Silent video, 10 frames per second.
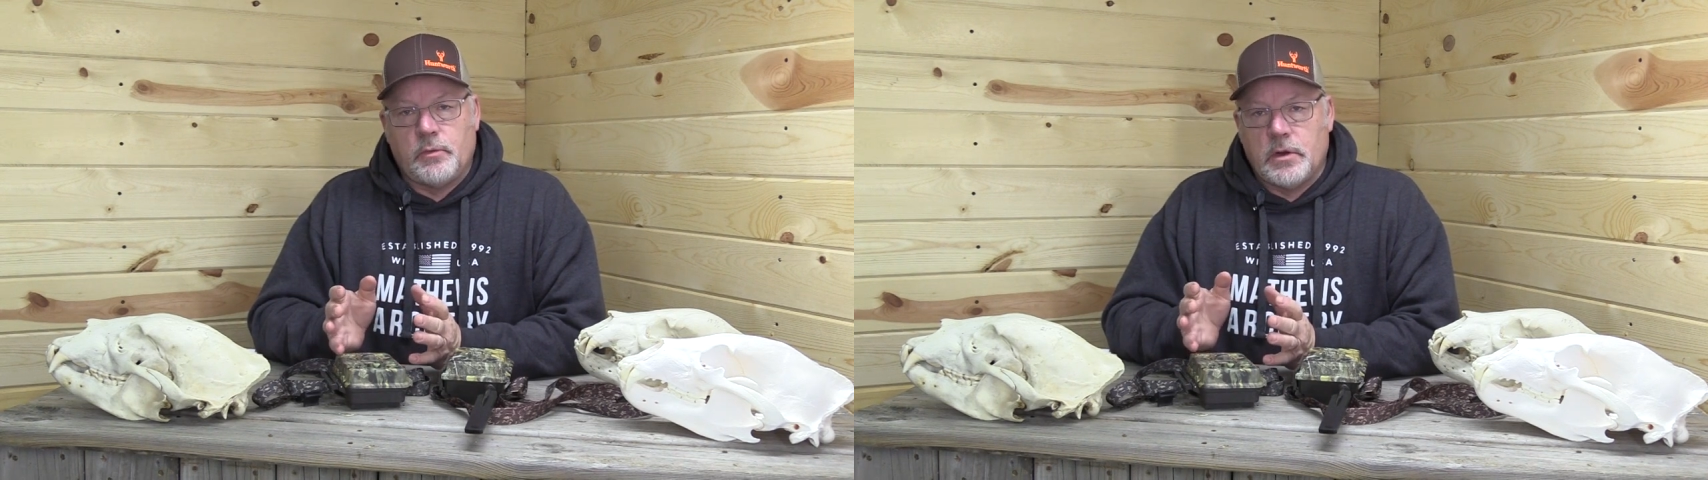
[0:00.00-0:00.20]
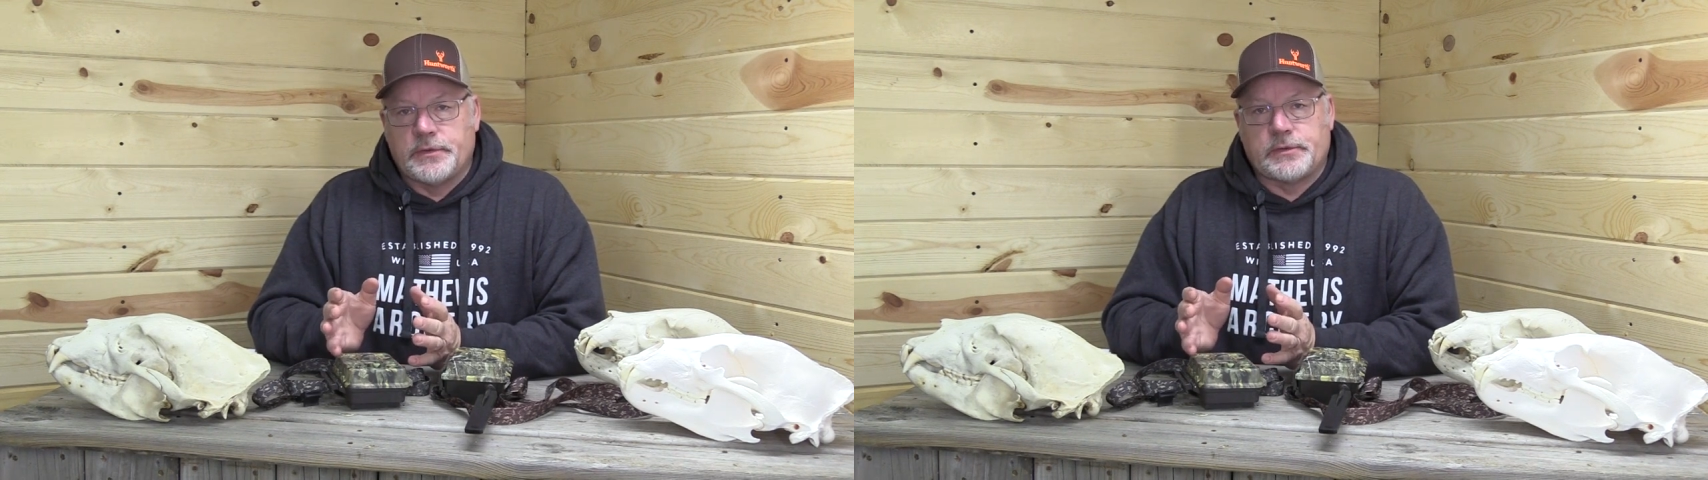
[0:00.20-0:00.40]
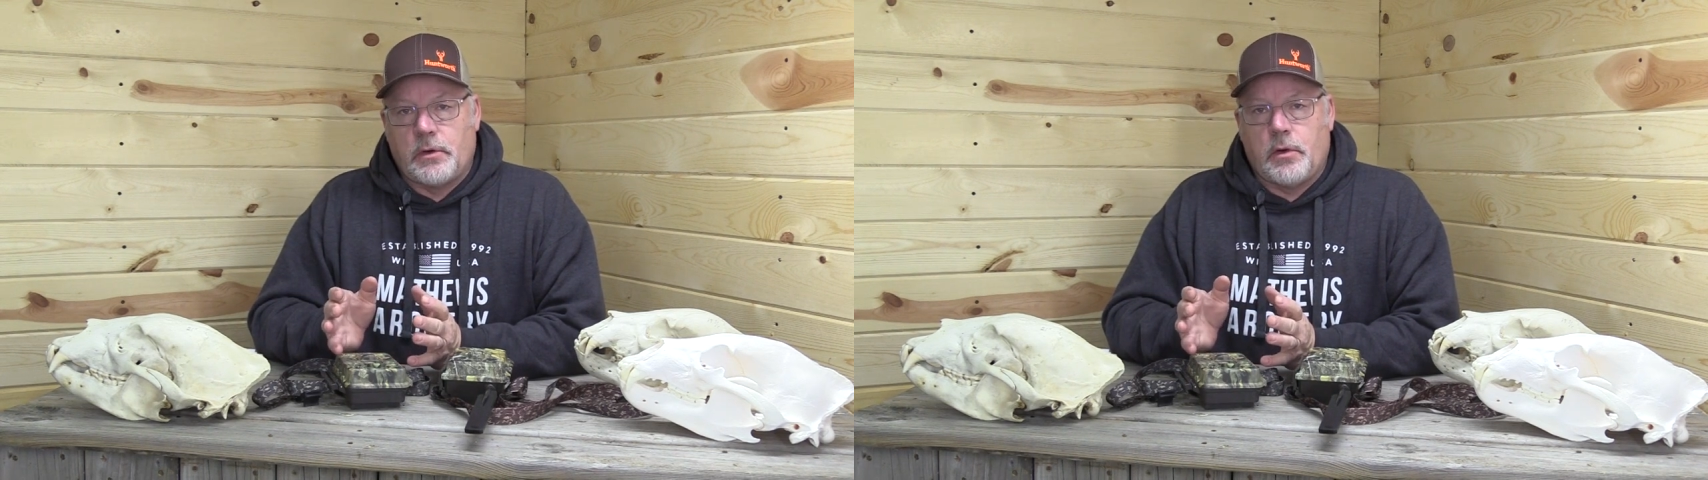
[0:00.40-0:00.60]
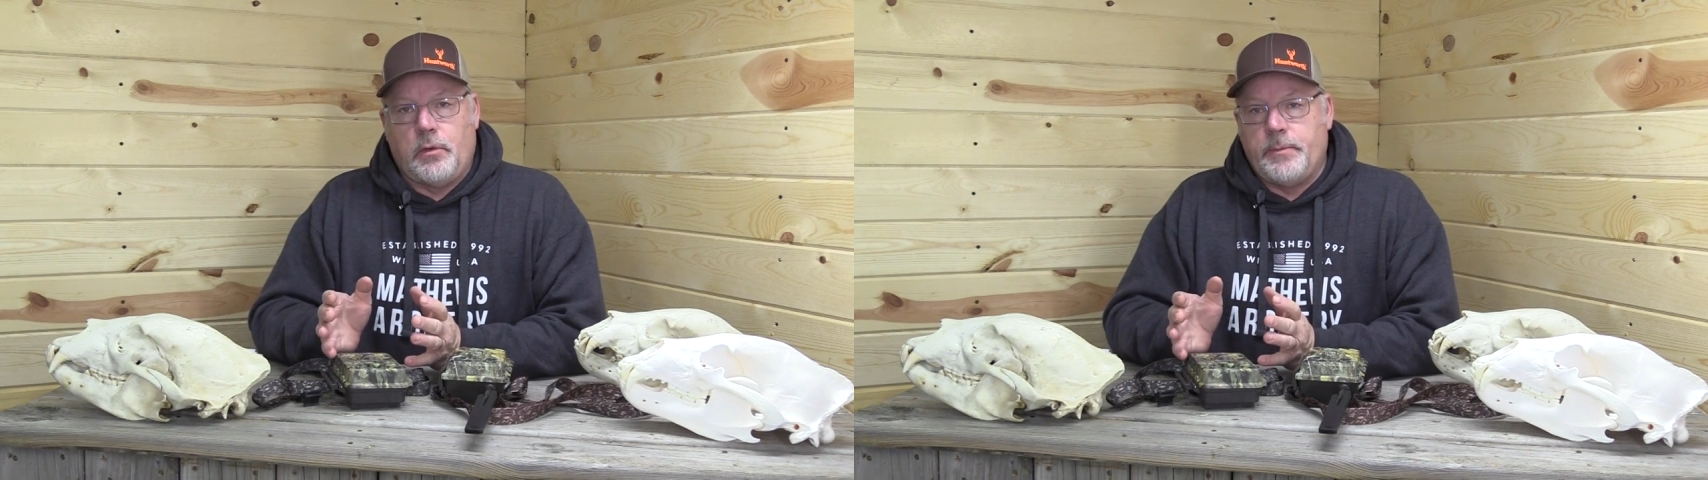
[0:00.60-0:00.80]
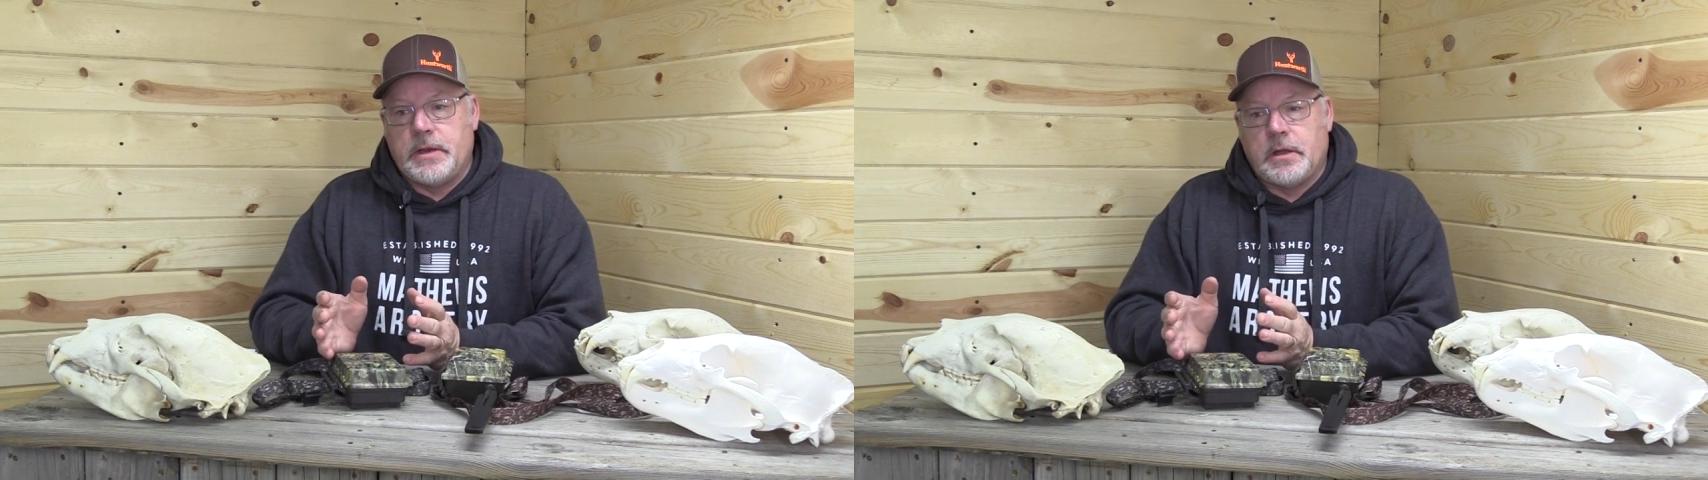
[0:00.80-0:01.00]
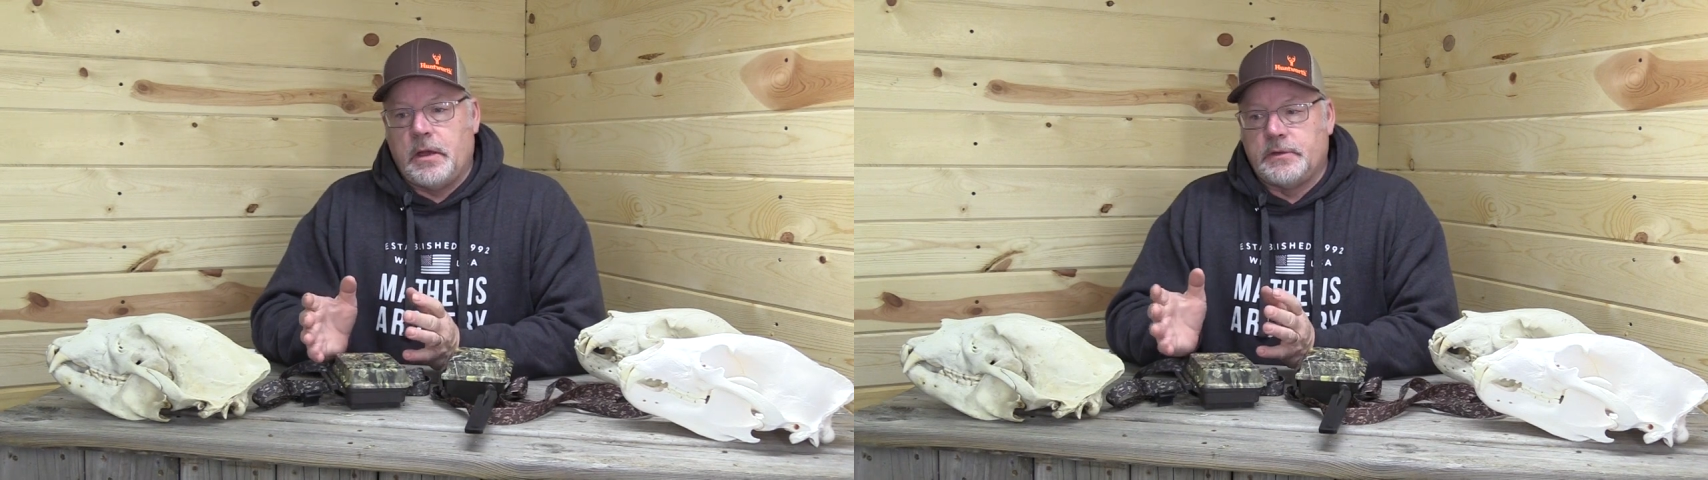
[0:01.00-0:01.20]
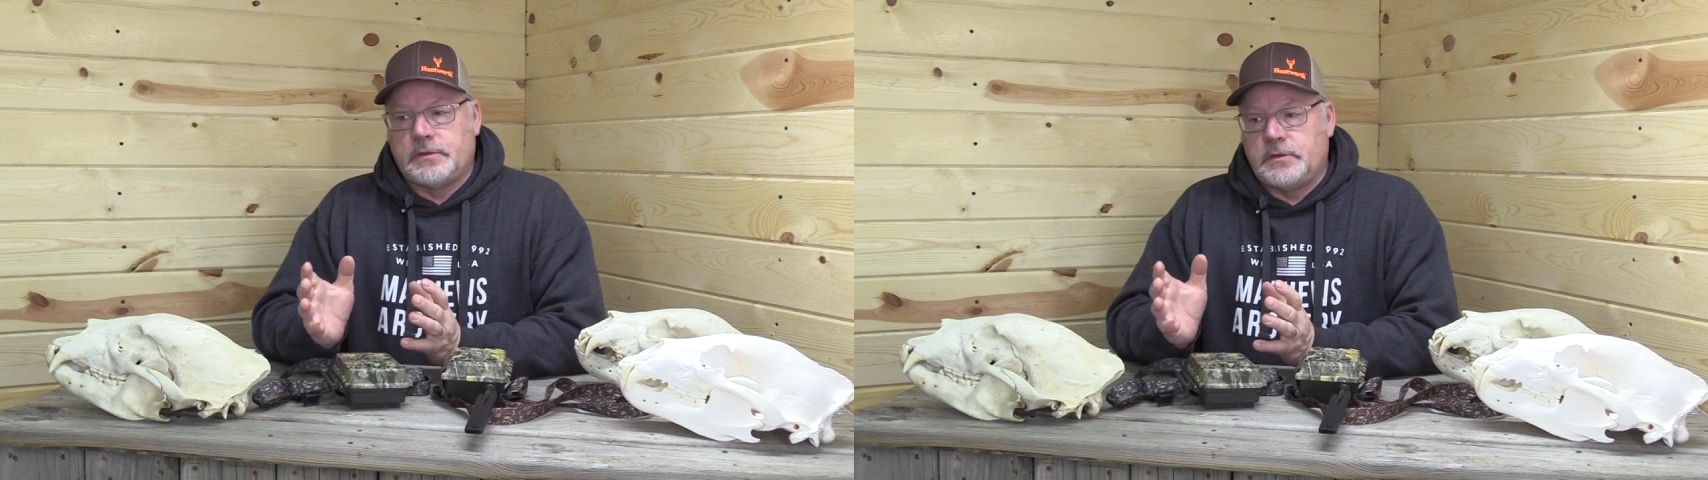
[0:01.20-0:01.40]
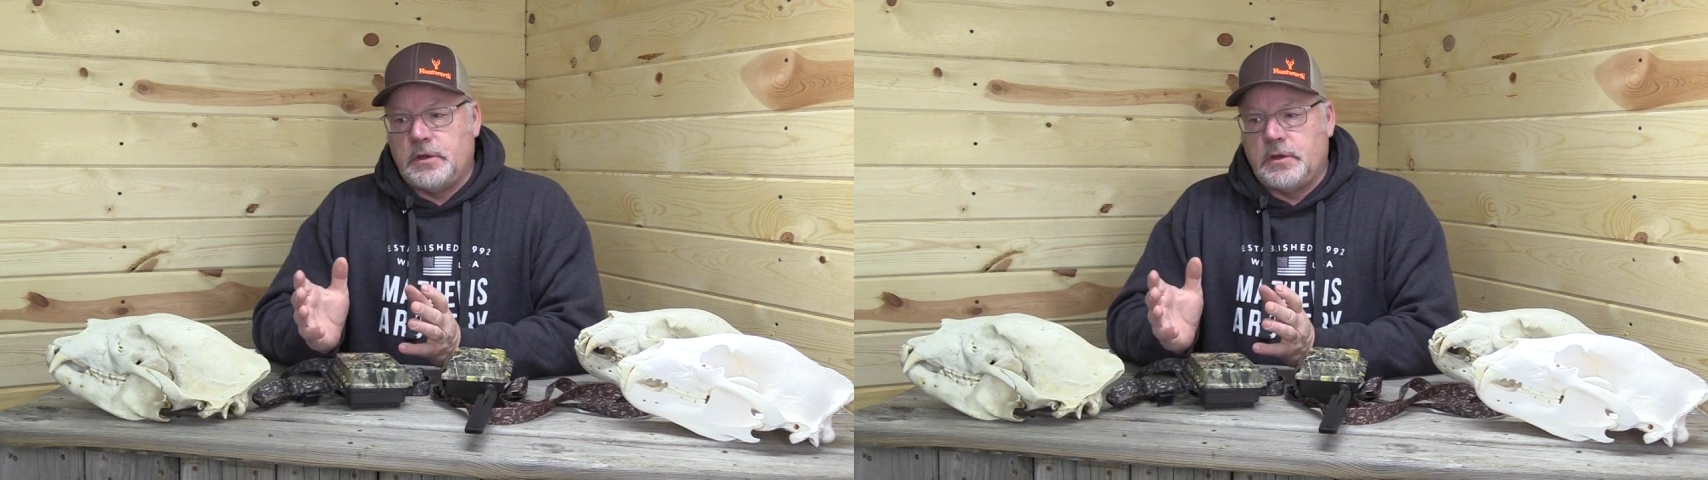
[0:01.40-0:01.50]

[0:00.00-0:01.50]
real struggle because,